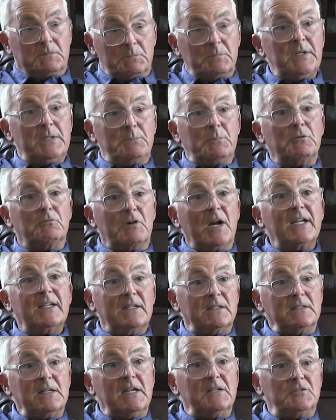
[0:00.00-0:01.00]
people
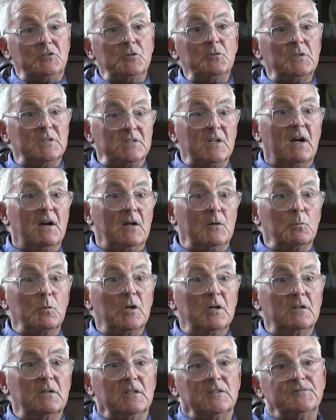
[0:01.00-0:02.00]
recognize you as a hard
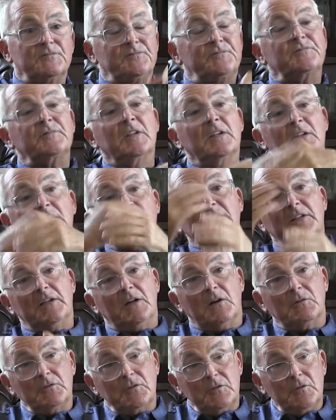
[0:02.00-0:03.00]
worker. You
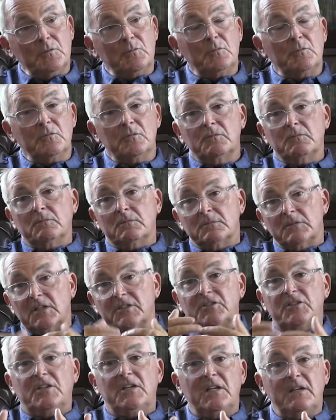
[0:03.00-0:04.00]
know, you
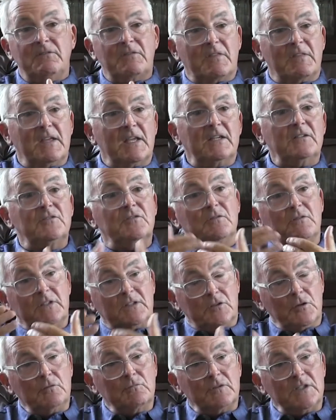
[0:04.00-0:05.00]
achieve things, you
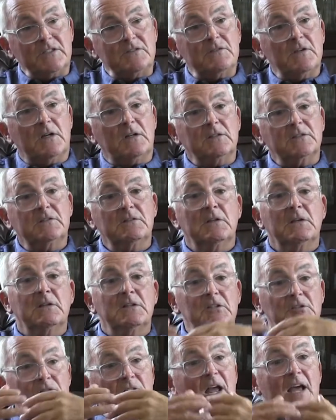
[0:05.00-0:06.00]
do results,
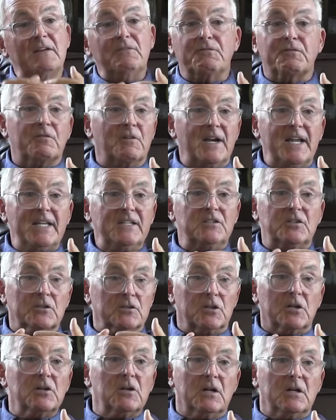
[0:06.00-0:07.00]
you're not afraid to
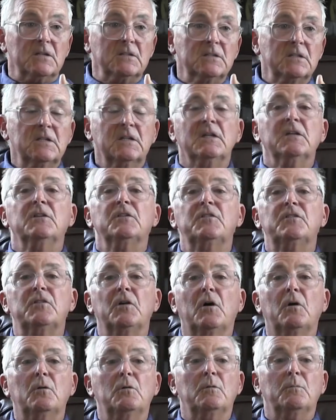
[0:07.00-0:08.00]
learn.
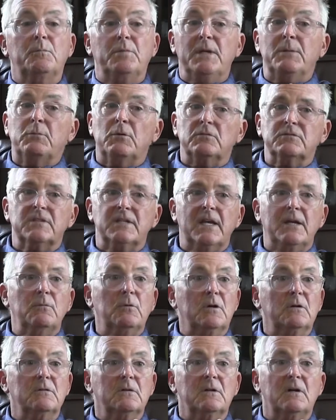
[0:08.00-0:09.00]
So people say,
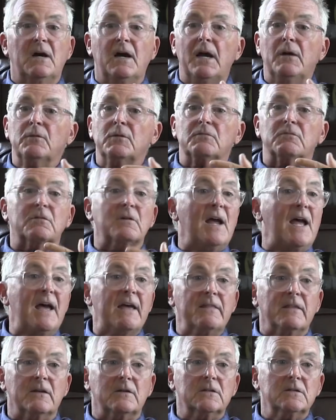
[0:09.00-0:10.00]
well, I would
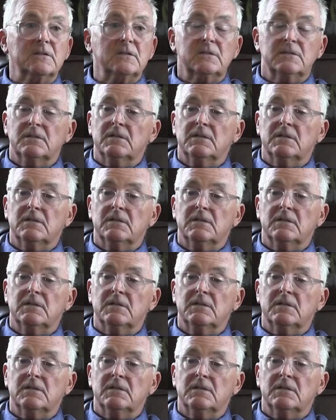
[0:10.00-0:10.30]
rather